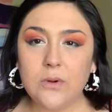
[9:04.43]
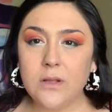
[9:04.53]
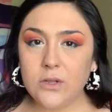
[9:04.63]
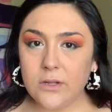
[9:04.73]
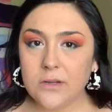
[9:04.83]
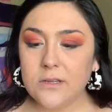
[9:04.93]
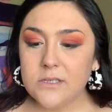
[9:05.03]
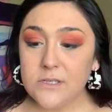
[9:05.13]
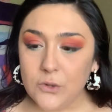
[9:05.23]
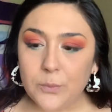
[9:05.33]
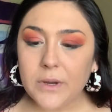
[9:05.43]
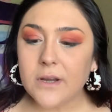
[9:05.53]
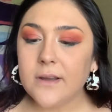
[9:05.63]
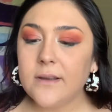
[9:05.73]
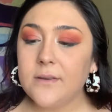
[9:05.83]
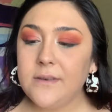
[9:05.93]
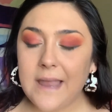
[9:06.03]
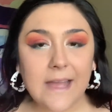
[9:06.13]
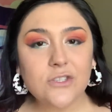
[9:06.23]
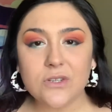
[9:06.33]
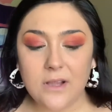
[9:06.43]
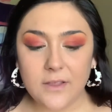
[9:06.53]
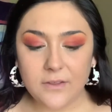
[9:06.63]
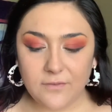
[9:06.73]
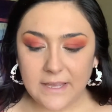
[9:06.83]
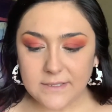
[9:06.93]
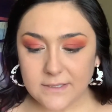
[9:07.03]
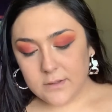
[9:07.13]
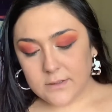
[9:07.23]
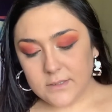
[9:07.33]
look super natural on the face.